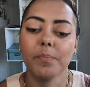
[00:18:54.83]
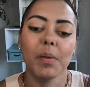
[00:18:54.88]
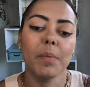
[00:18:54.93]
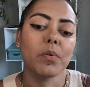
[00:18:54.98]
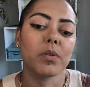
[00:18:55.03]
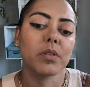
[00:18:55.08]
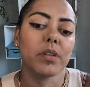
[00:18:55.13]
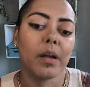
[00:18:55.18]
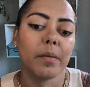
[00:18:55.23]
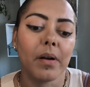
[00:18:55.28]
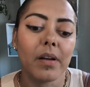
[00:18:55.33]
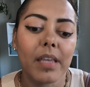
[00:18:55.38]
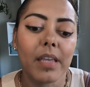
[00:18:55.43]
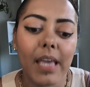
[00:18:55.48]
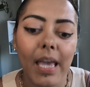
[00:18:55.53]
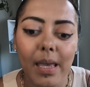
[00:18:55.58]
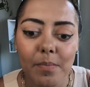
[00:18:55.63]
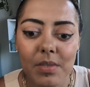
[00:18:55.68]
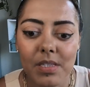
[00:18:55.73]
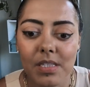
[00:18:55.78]
People were talking about
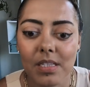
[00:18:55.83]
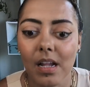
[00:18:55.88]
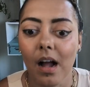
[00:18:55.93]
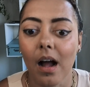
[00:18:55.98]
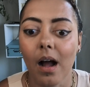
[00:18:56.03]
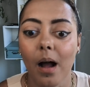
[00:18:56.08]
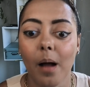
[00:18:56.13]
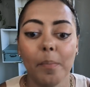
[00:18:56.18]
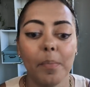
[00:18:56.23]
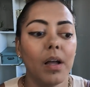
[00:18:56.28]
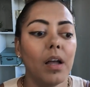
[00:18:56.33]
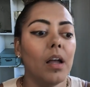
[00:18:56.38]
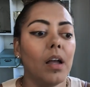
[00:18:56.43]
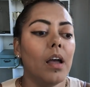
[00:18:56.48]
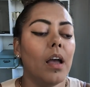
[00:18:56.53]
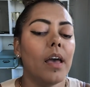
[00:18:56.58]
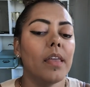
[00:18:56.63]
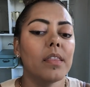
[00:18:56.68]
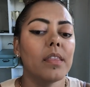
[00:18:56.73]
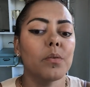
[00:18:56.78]
GameStop
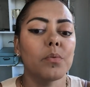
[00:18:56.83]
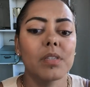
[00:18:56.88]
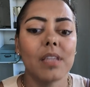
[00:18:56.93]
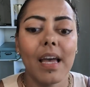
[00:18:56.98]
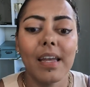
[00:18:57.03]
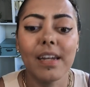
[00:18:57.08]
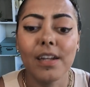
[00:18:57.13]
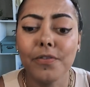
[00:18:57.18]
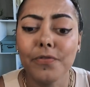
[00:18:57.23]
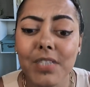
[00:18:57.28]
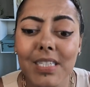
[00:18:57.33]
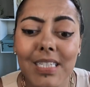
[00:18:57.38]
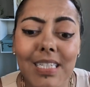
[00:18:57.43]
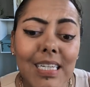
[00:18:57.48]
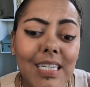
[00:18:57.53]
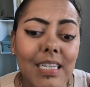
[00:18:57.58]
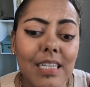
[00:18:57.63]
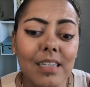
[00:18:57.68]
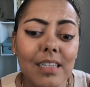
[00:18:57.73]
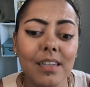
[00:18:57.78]
and there was
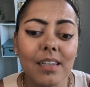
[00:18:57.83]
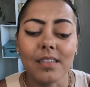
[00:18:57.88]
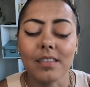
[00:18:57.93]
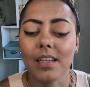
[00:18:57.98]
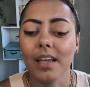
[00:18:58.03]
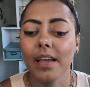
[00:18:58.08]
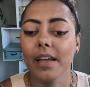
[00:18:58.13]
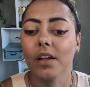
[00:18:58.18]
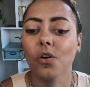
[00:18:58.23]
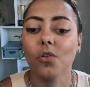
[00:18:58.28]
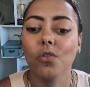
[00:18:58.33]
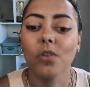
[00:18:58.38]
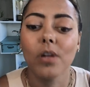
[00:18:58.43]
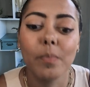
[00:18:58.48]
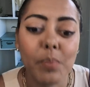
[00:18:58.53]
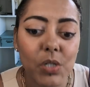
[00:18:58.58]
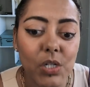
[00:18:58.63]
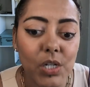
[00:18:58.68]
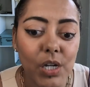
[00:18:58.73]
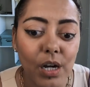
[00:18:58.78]
NFTs and
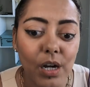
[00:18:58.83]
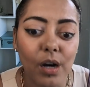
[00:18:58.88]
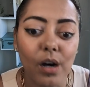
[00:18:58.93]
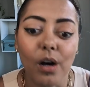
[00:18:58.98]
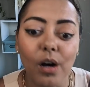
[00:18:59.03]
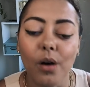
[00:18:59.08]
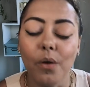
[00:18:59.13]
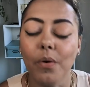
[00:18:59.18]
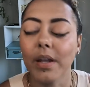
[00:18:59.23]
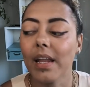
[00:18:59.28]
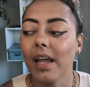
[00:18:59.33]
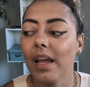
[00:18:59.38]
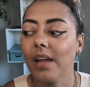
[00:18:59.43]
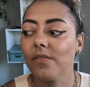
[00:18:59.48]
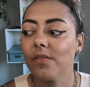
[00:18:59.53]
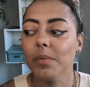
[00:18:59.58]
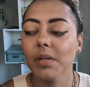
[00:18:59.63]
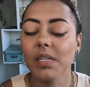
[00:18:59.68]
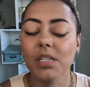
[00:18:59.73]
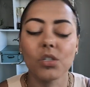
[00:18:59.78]
crypto and
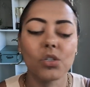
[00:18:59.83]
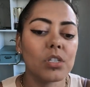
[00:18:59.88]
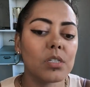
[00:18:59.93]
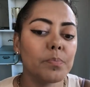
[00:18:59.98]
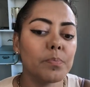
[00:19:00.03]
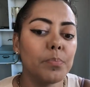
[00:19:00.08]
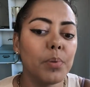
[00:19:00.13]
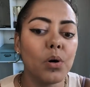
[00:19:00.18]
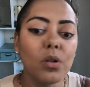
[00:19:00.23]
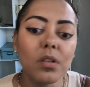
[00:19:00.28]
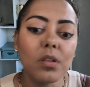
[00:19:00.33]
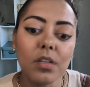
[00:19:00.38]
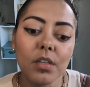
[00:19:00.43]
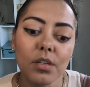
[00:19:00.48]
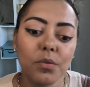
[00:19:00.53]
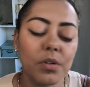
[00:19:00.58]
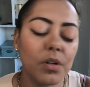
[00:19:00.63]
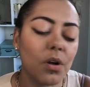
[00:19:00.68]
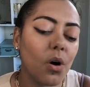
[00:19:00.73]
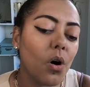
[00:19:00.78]
everybody's just pulling
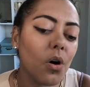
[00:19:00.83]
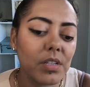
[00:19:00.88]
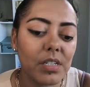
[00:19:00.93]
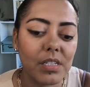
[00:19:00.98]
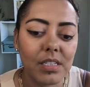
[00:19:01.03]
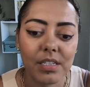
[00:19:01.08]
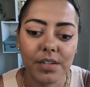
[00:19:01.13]
you in all these